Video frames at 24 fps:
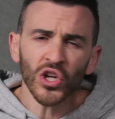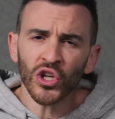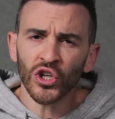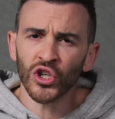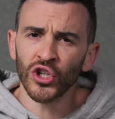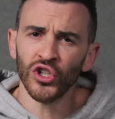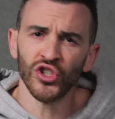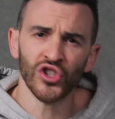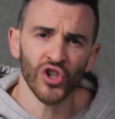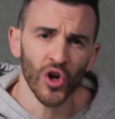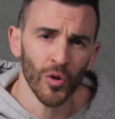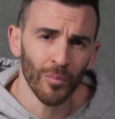
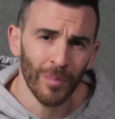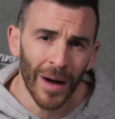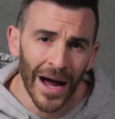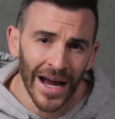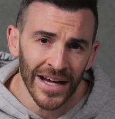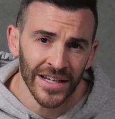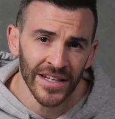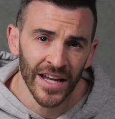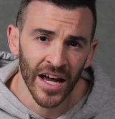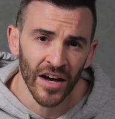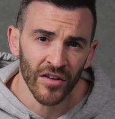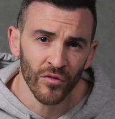Could Joe
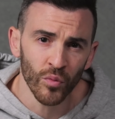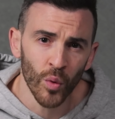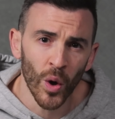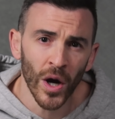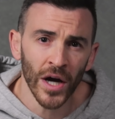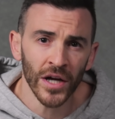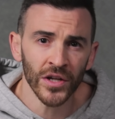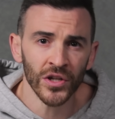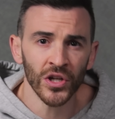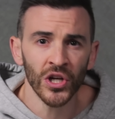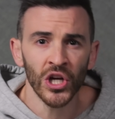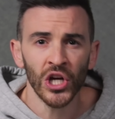Biden have
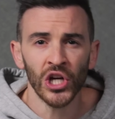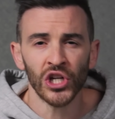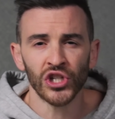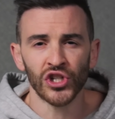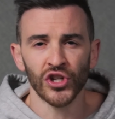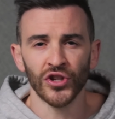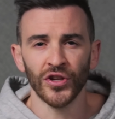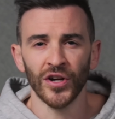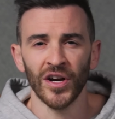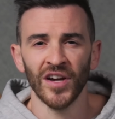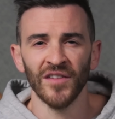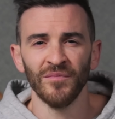won?
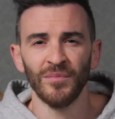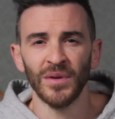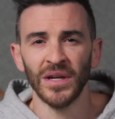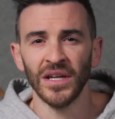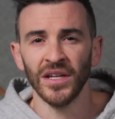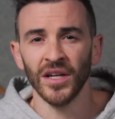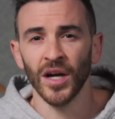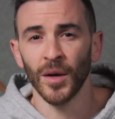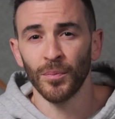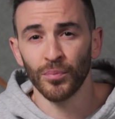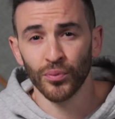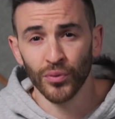Should there have
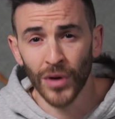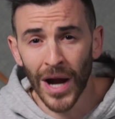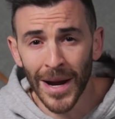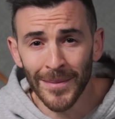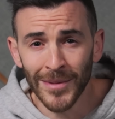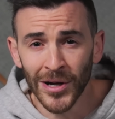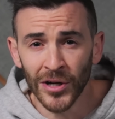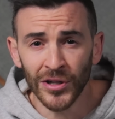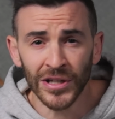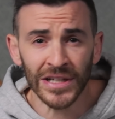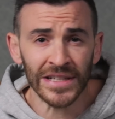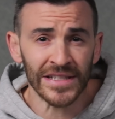been a
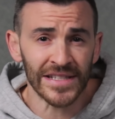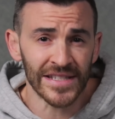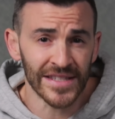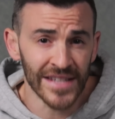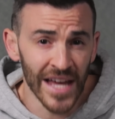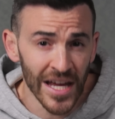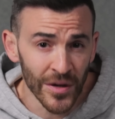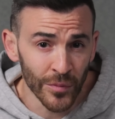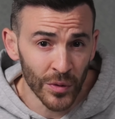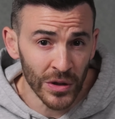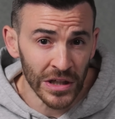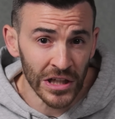primary
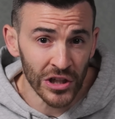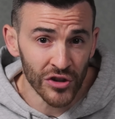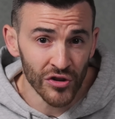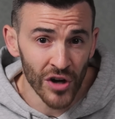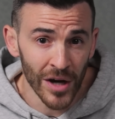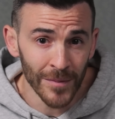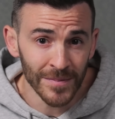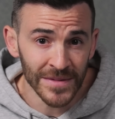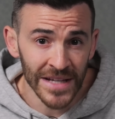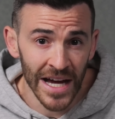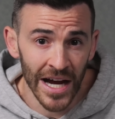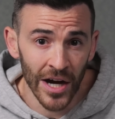instead when he
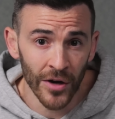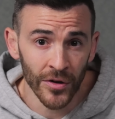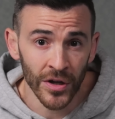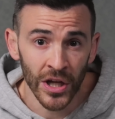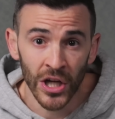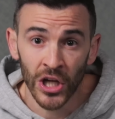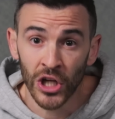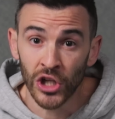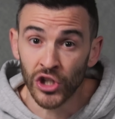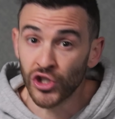dropped out?